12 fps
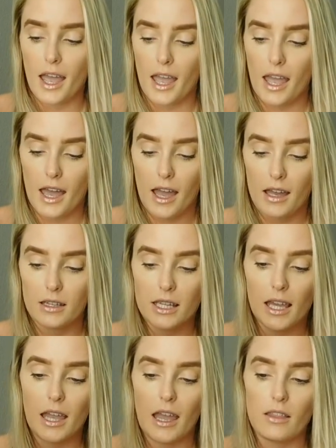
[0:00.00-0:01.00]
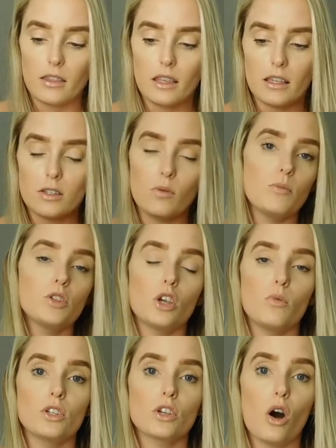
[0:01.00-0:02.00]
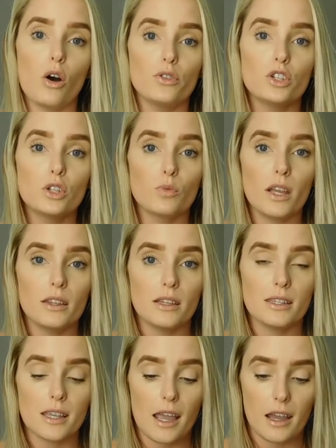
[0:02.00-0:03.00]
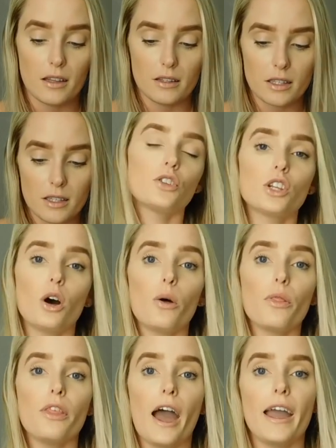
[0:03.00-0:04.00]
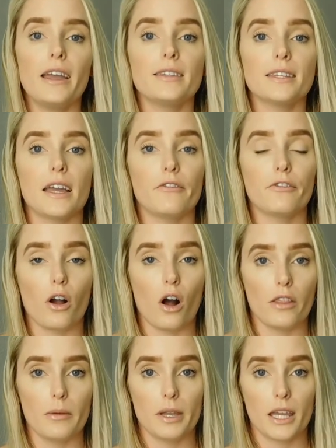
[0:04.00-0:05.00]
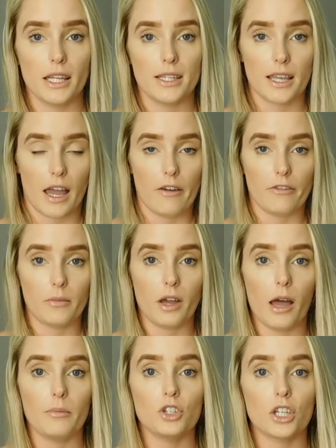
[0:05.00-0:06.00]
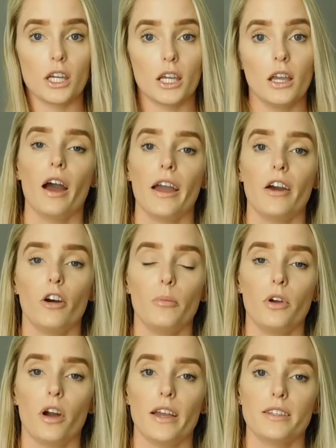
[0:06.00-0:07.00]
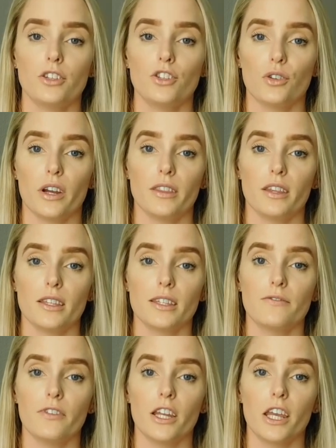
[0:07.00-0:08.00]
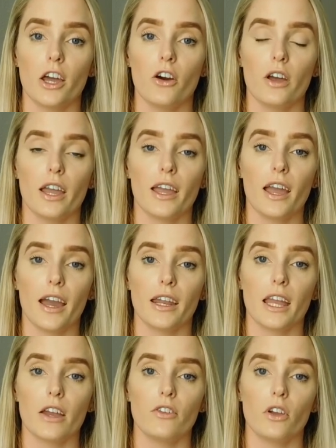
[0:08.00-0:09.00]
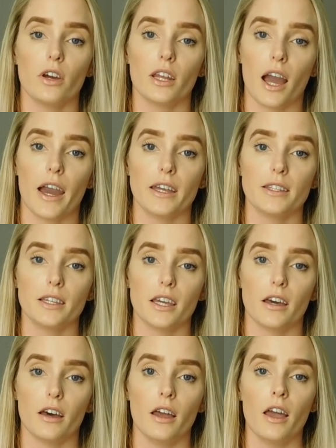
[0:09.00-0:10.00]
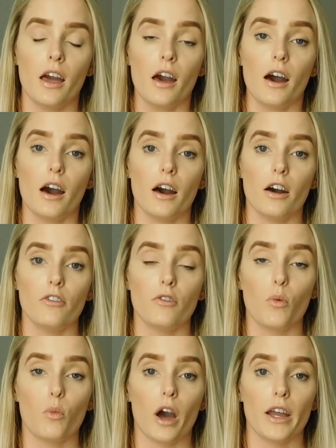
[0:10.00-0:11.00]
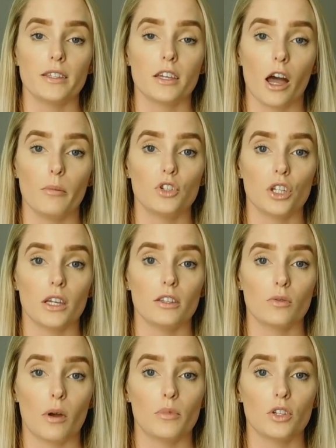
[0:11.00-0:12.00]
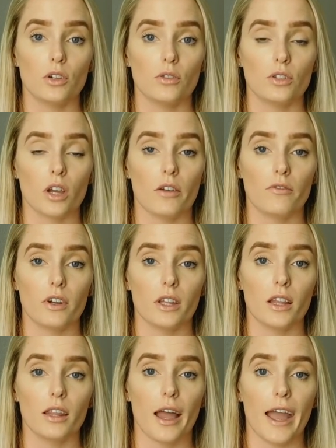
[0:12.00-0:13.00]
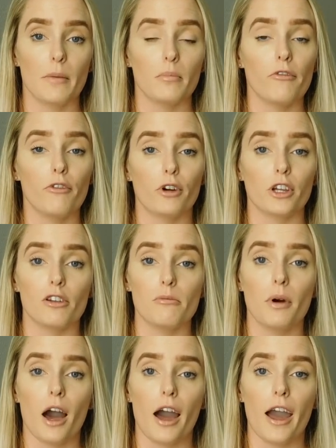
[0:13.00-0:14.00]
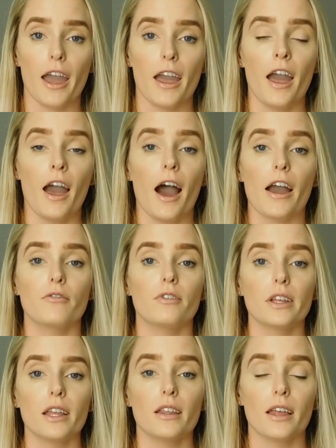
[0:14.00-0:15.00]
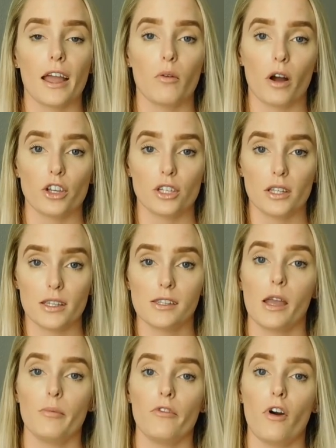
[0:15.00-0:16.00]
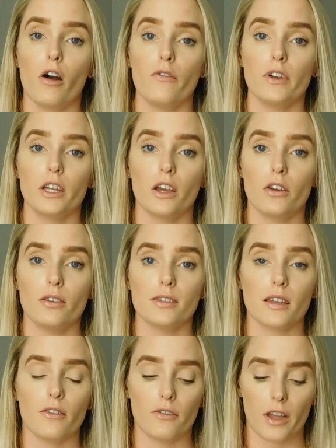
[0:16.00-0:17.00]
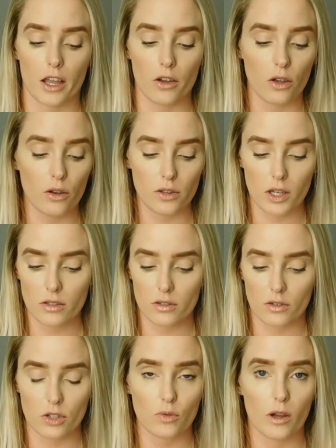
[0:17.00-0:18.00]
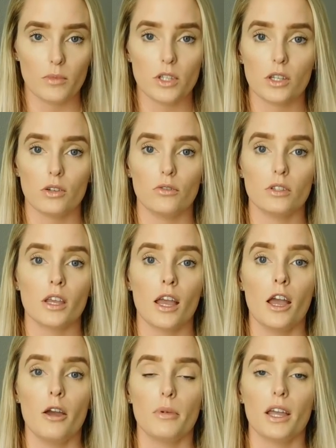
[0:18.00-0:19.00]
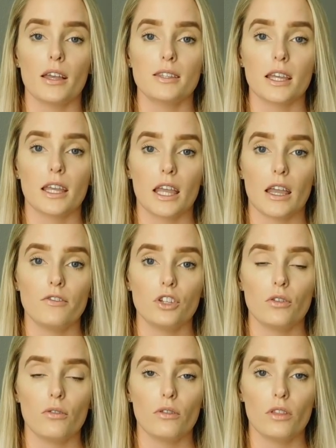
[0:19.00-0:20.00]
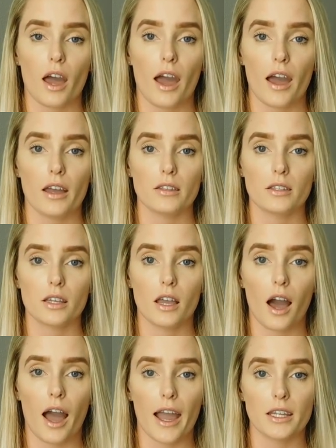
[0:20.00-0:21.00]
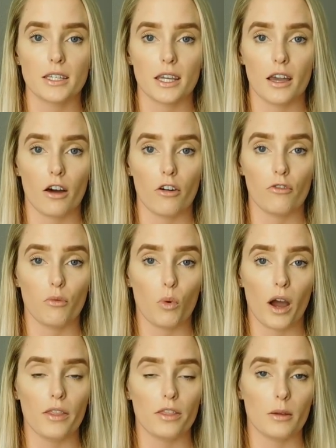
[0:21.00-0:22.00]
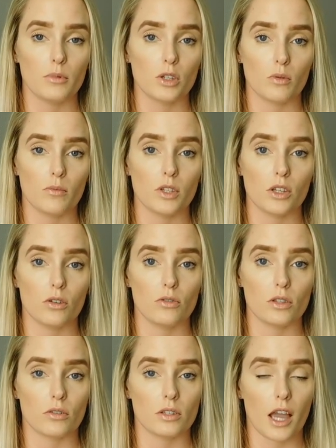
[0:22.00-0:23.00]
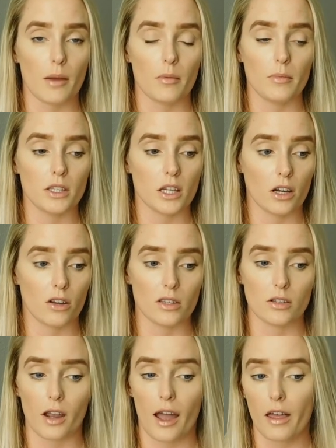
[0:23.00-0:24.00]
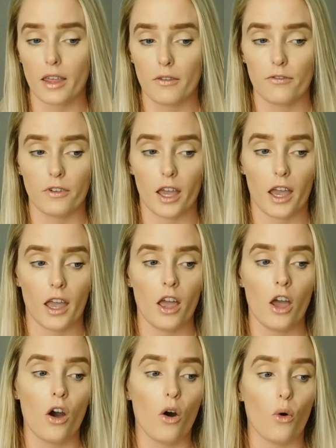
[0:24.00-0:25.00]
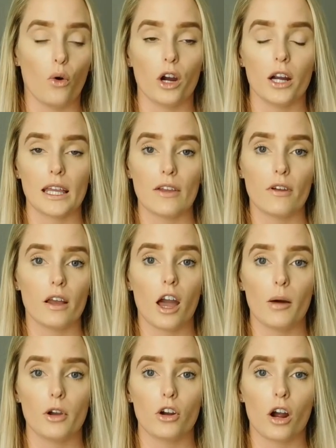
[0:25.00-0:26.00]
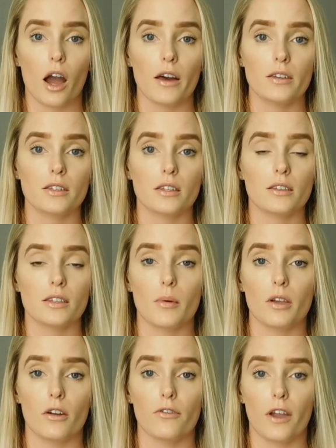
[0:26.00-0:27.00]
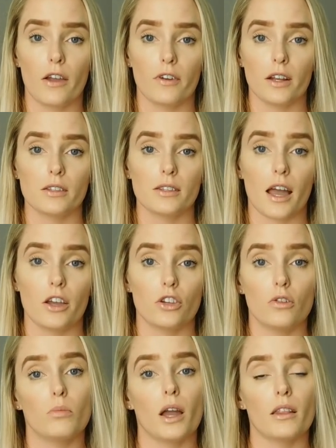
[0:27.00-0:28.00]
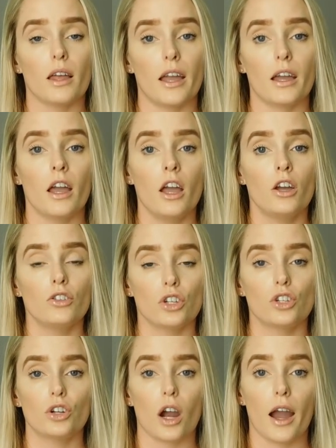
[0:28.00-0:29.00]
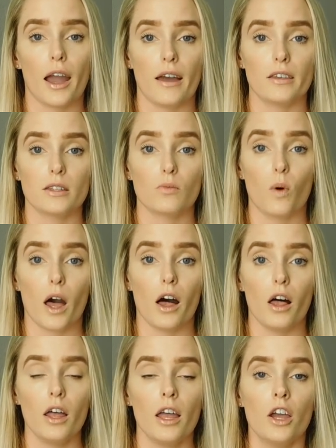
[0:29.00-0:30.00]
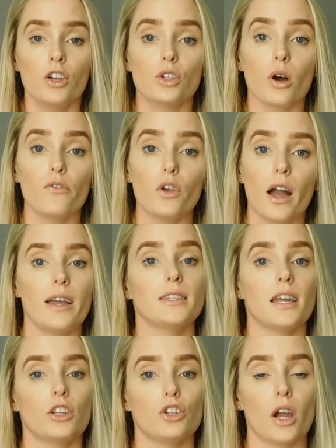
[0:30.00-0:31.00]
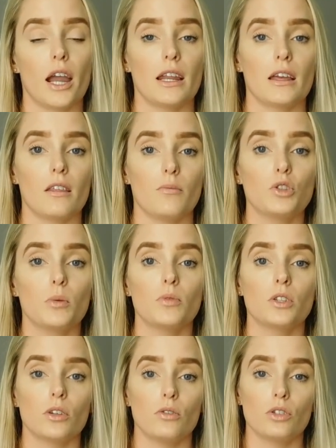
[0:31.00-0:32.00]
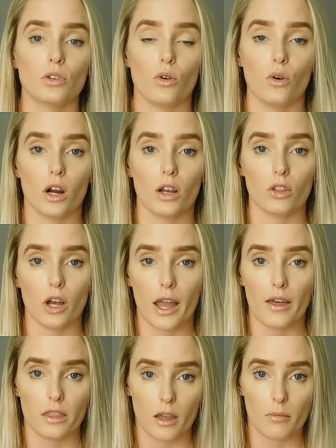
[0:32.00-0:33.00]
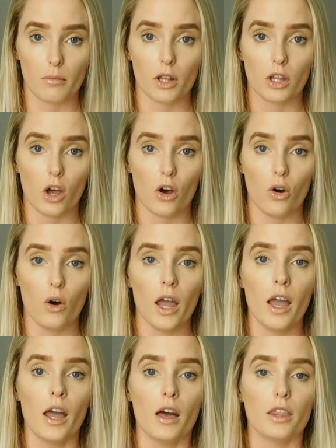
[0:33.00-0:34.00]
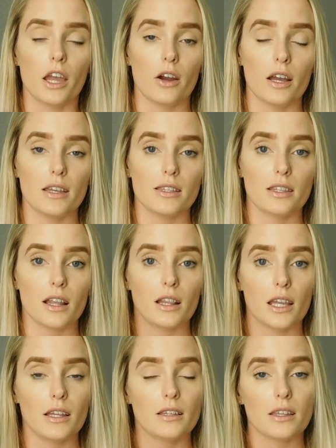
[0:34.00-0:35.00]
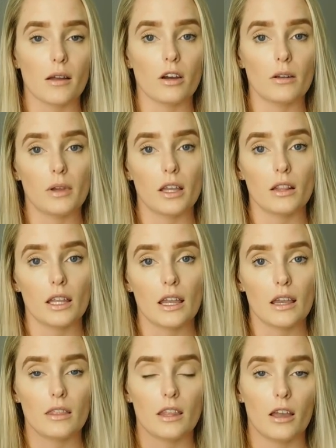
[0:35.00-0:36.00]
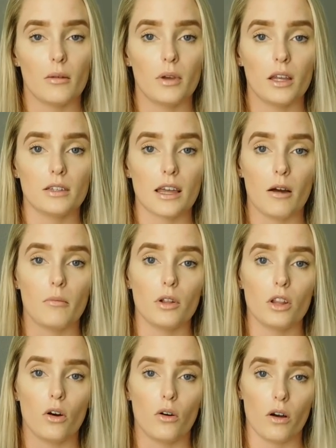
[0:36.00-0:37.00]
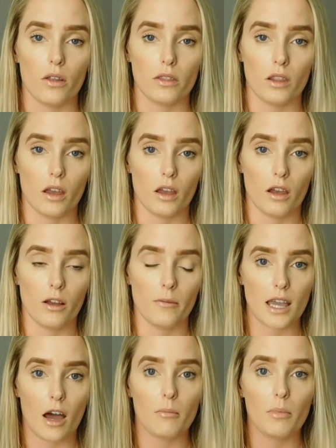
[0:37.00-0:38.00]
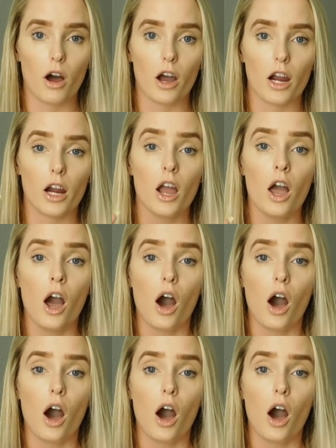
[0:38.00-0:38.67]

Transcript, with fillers: And again, this swimsuit was called Sweet in the Sands. So that is it for all the bikinis I got from Cupshe. I hope you guys enjoyed this video and kind of give you an idea of what Cupshe swimsuits I really like before you buy. I really like watching these type of haul videos of like clothing or swimsuits because it gives you that idea of what them swimsuits or type of materials or how they fit or even come across some of your favorites that you might like to try as well. So if you guys like to try any of them swimsuits or look at them below, there is the links. I'm going to be linking them down below on the down bar.